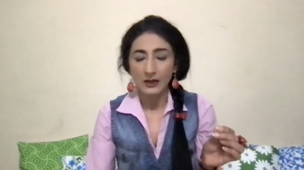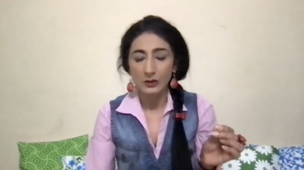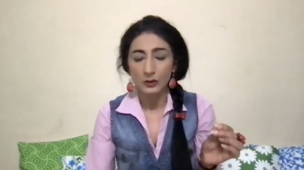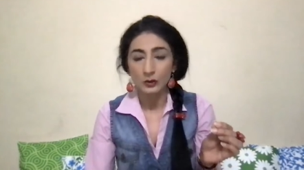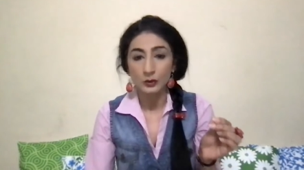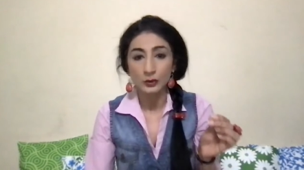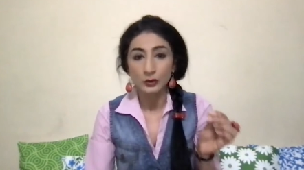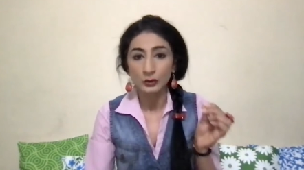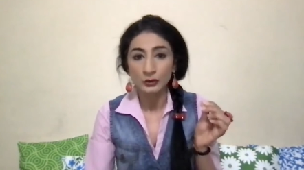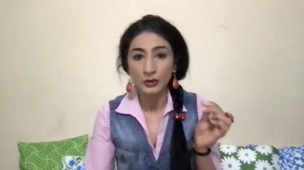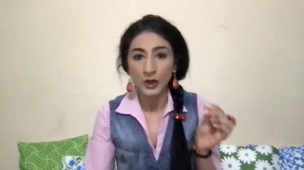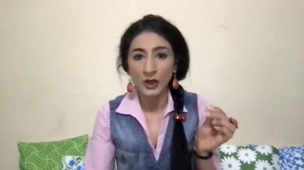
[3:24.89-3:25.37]

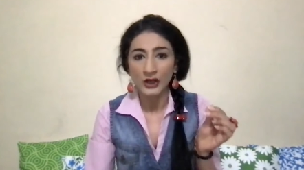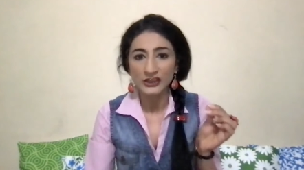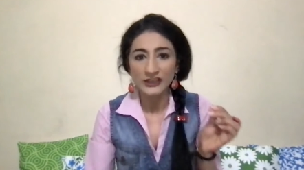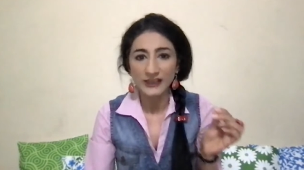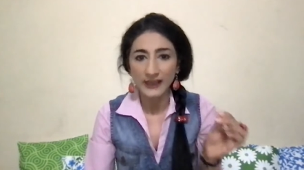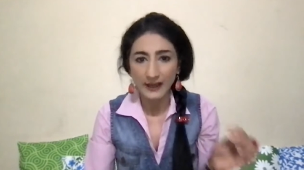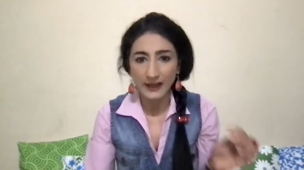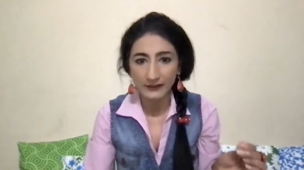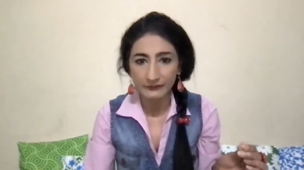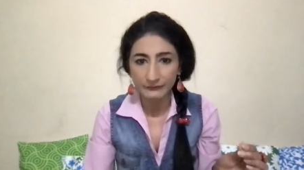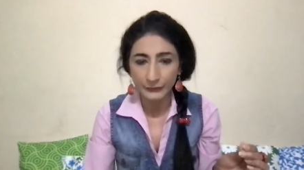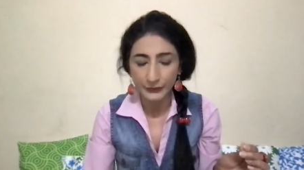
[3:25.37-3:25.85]
who do not
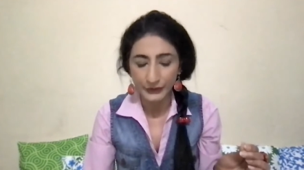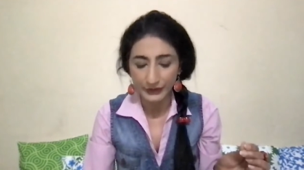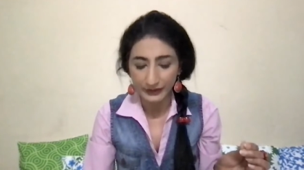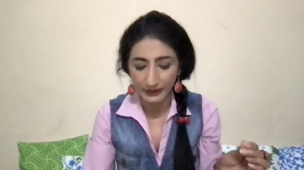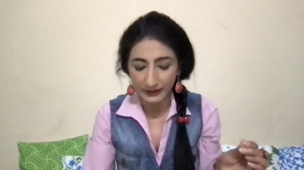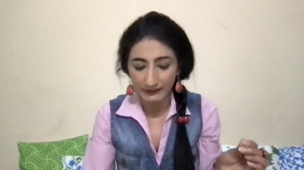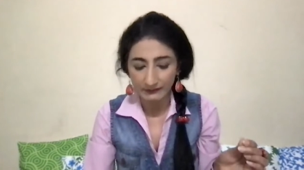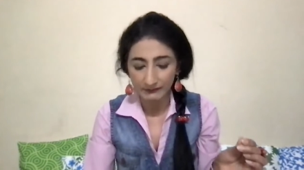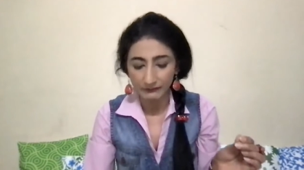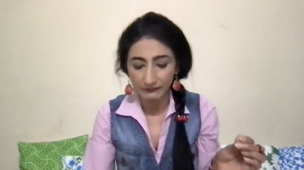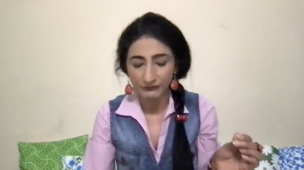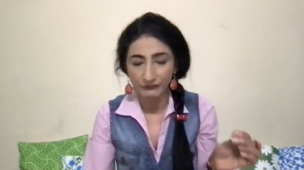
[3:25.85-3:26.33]
care for
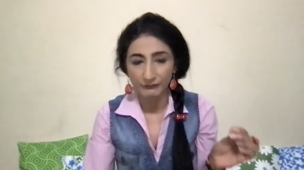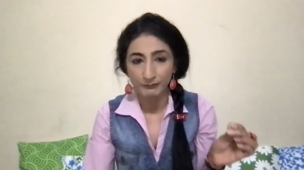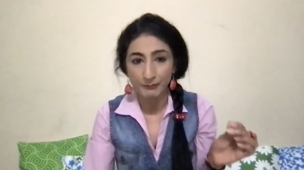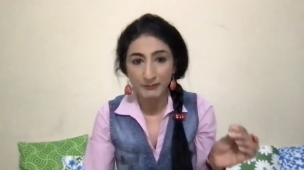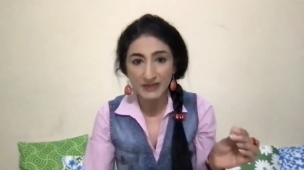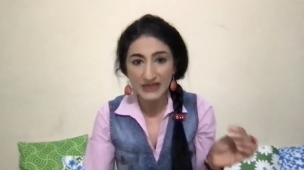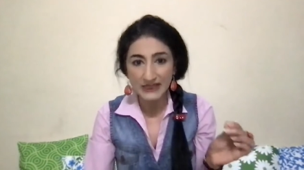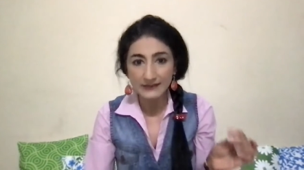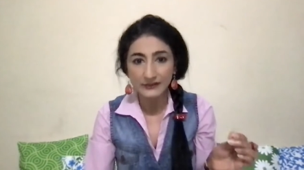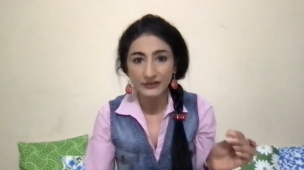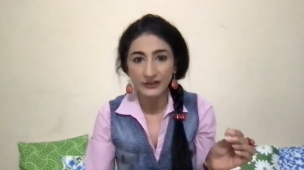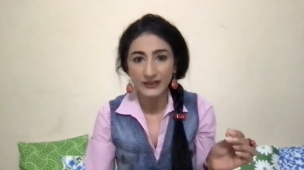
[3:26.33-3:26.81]
the
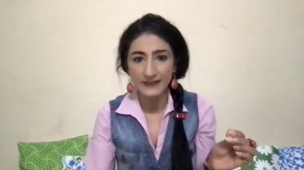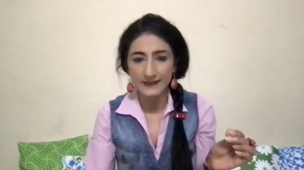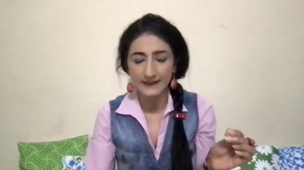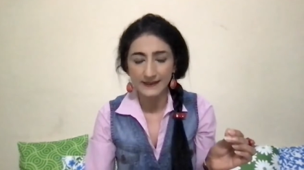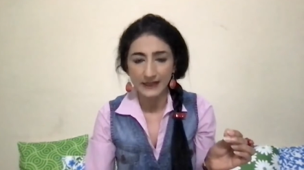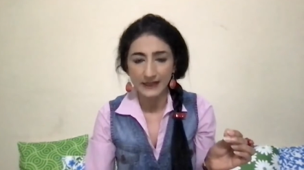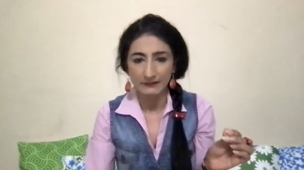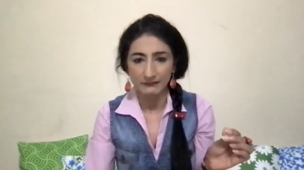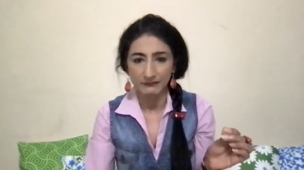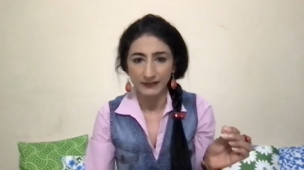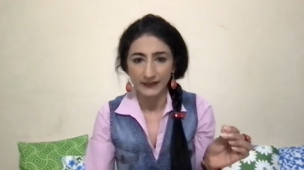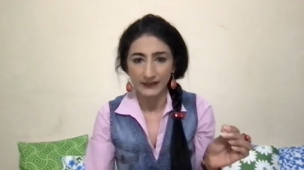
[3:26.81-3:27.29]
miseries
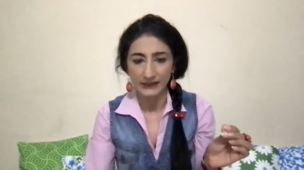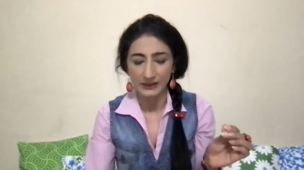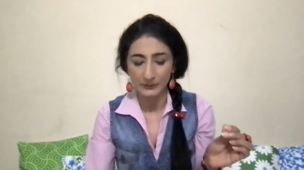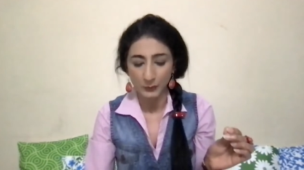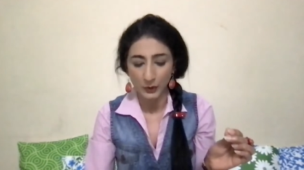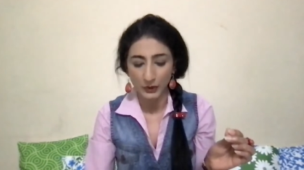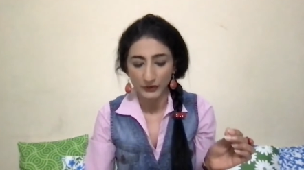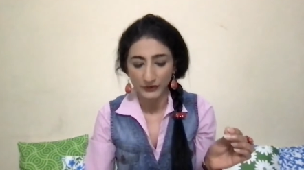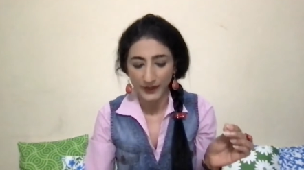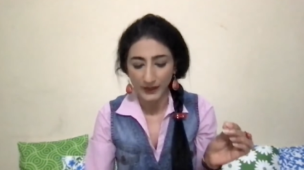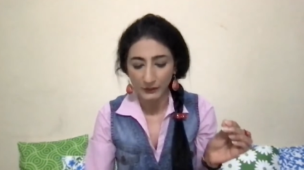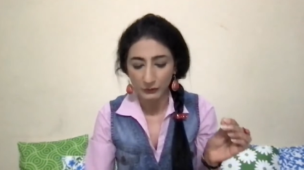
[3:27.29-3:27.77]
they inflict
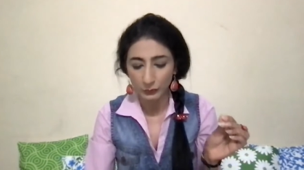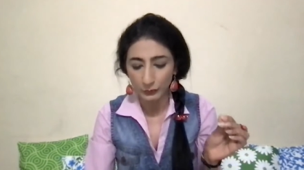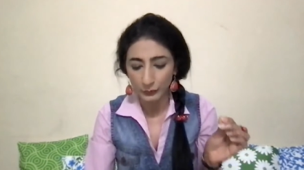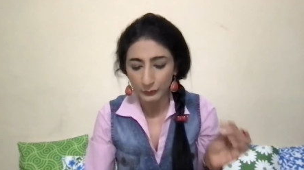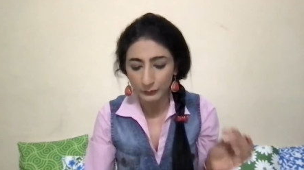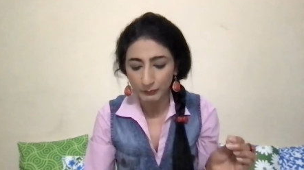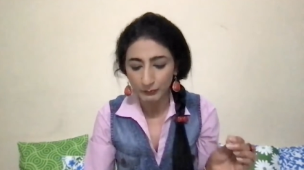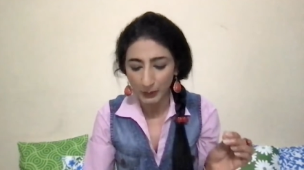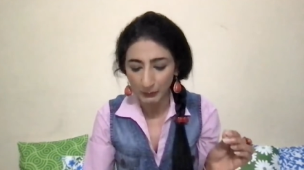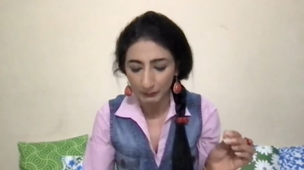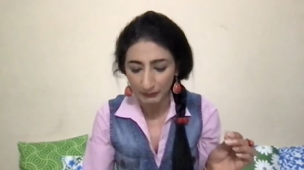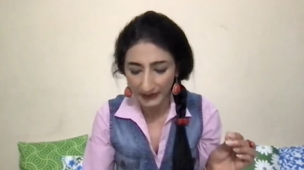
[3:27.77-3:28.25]
upon their
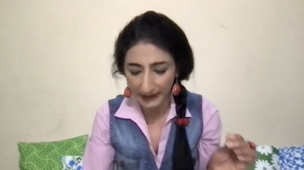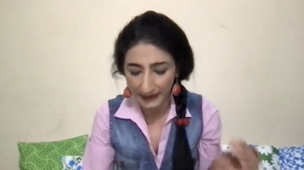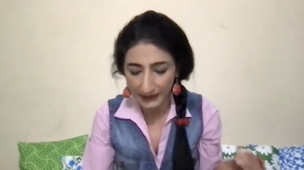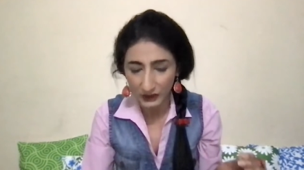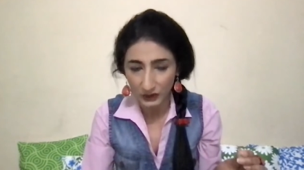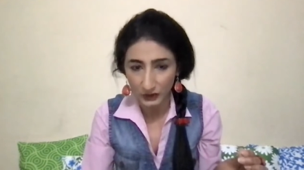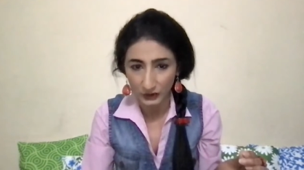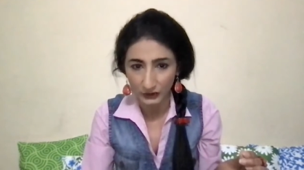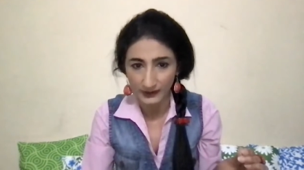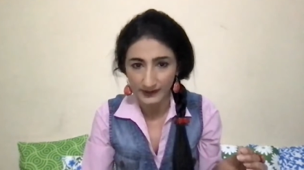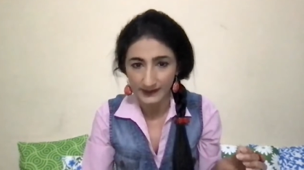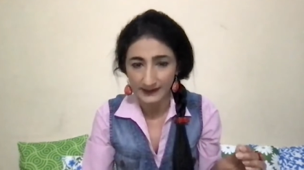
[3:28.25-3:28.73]
own
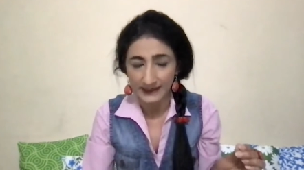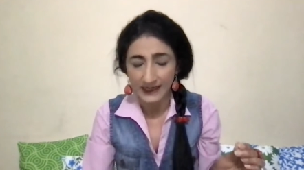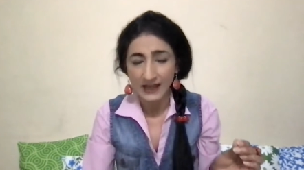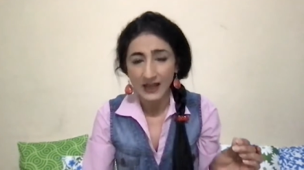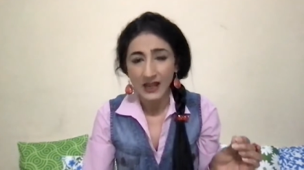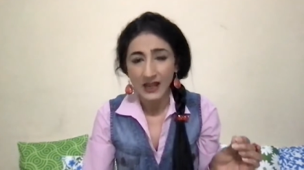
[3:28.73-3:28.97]
populations.